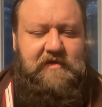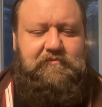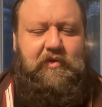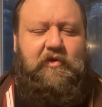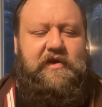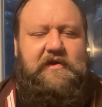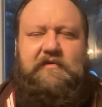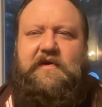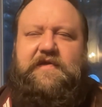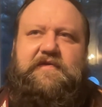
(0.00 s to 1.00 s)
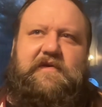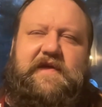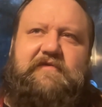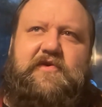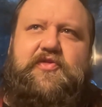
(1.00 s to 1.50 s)
bore you with
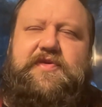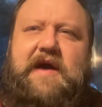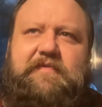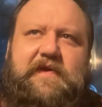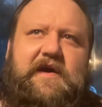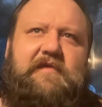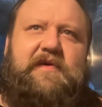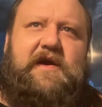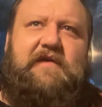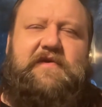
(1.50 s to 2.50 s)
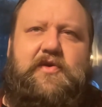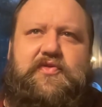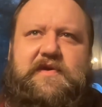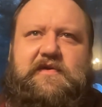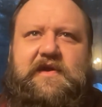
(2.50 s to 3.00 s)
every step there, but
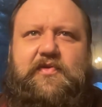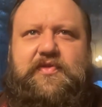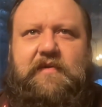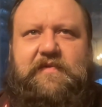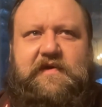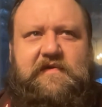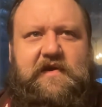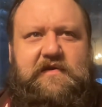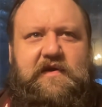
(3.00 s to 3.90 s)
obviously you need something that,